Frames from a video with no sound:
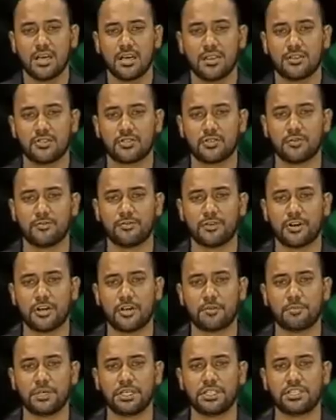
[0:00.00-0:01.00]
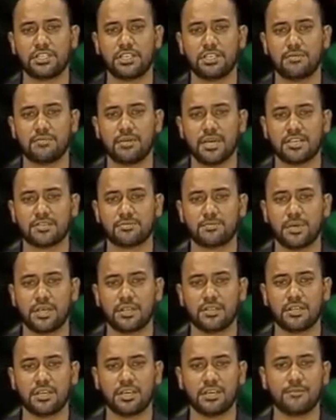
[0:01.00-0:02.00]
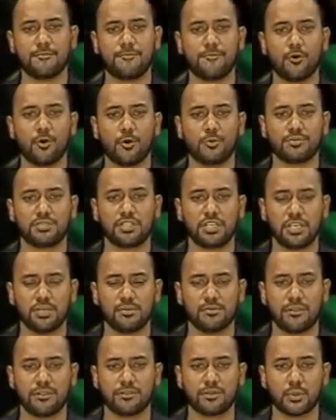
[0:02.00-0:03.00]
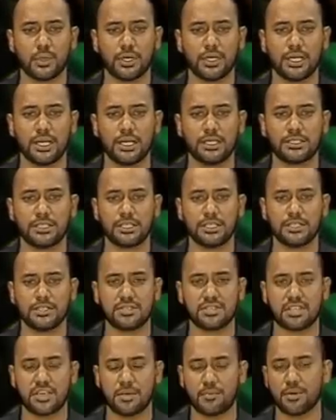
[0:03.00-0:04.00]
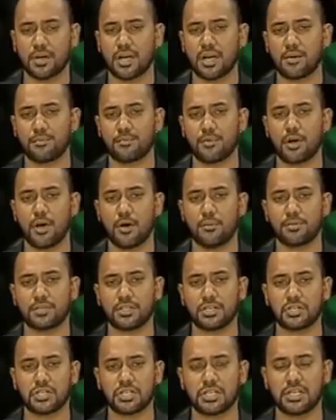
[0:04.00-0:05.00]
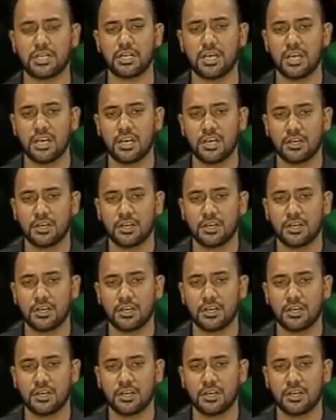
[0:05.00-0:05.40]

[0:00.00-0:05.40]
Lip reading: The Super Rugby team has been the informed team of the 2018 Skipper Cup competition.